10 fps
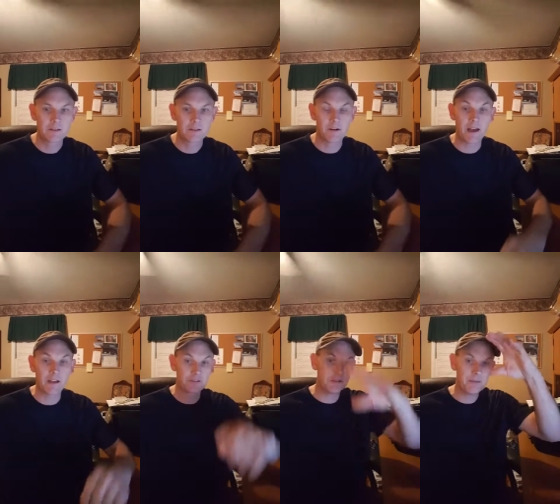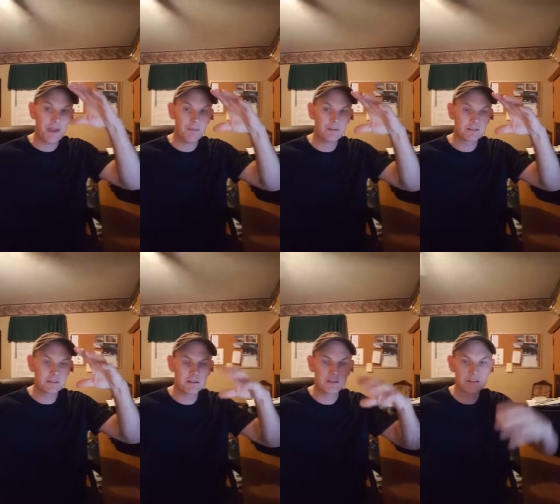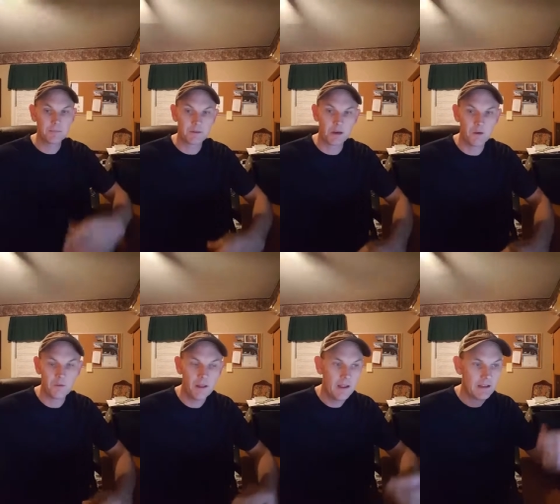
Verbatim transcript: So I got some cabinets done, some don't.